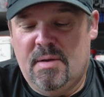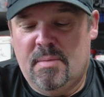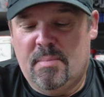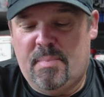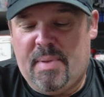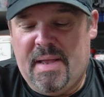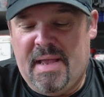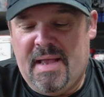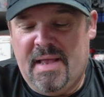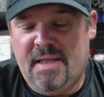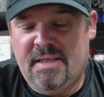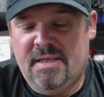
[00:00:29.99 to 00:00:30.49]

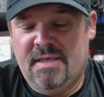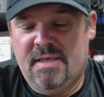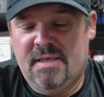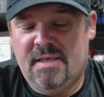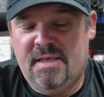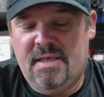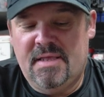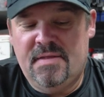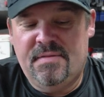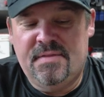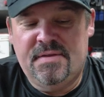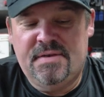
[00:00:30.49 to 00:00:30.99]

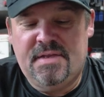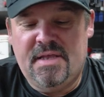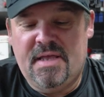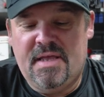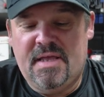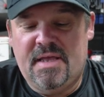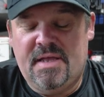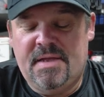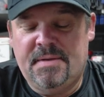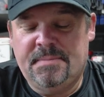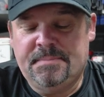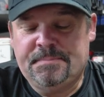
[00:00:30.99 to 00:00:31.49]
back in the
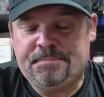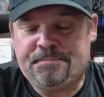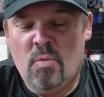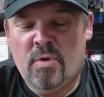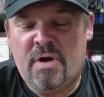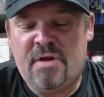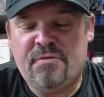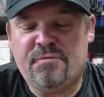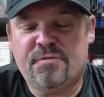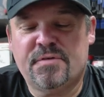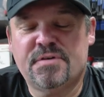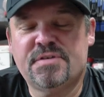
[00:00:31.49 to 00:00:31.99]
day,
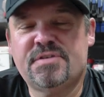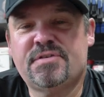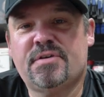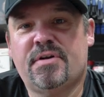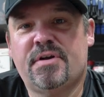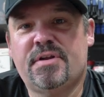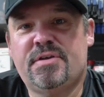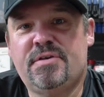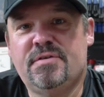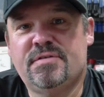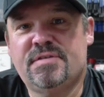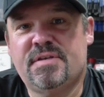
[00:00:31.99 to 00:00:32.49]
when I first
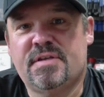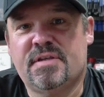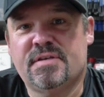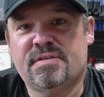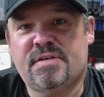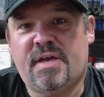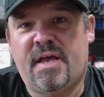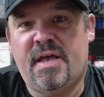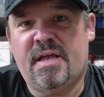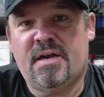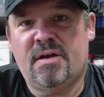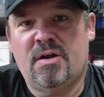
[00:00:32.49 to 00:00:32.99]
started using
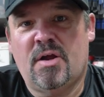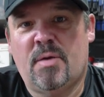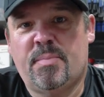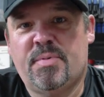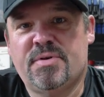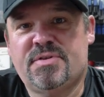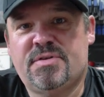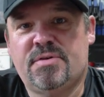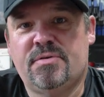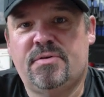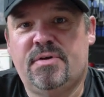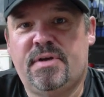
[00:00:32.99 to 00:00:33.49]
this, I had an
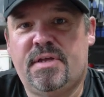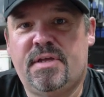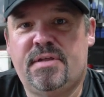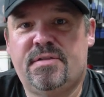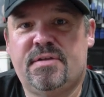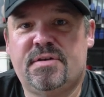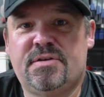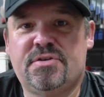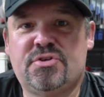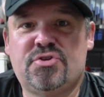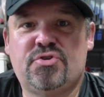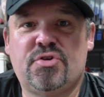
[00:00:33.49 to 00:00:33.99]
opportunity,
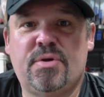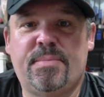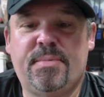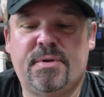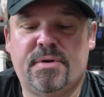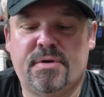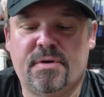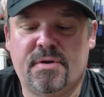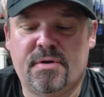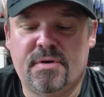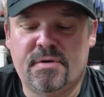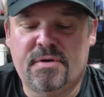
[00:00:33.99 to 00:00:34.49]
the
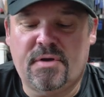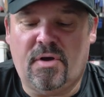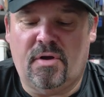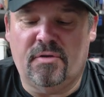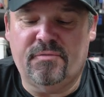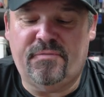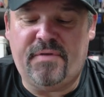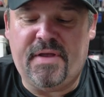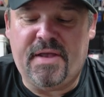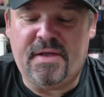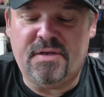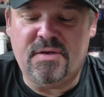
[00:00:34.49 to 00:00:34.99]
distributor
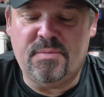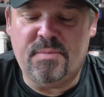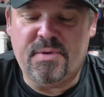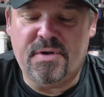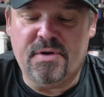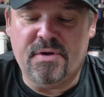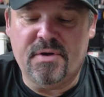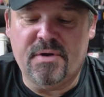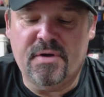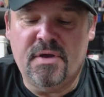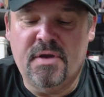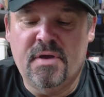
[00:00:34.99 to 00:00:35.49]
called
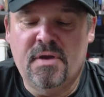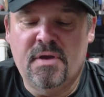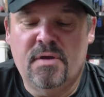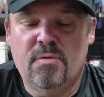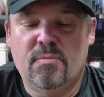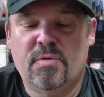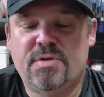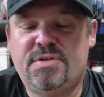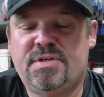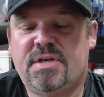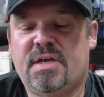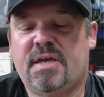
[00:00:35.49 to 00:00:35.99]
Vandermeer,
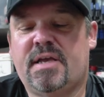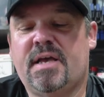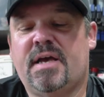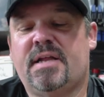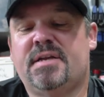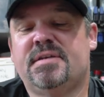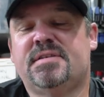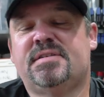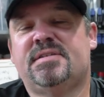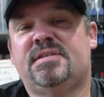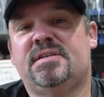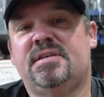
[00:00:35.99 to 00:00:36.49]
which you can
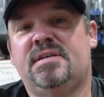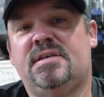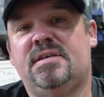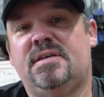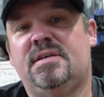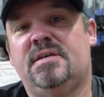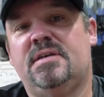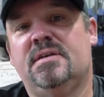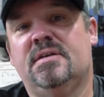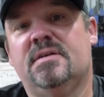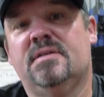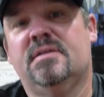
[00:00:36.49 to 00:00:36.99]
kind of
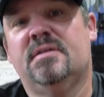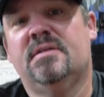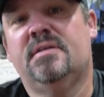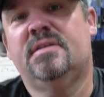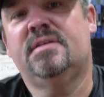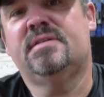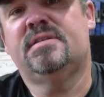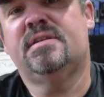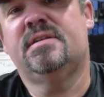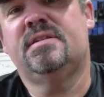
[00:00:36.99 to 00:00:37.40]
see is